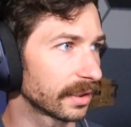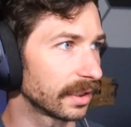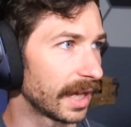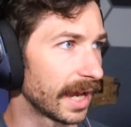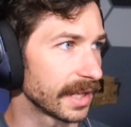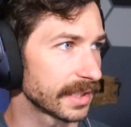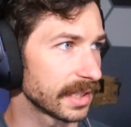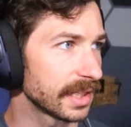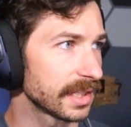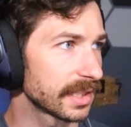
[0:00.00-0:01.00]

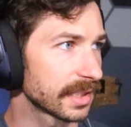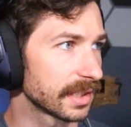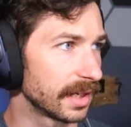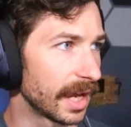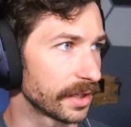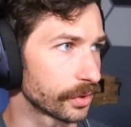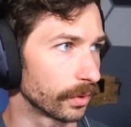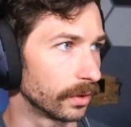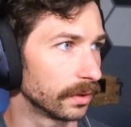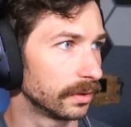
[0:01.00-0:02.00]
Classes,
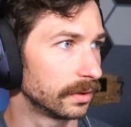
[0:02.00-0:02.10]
natural.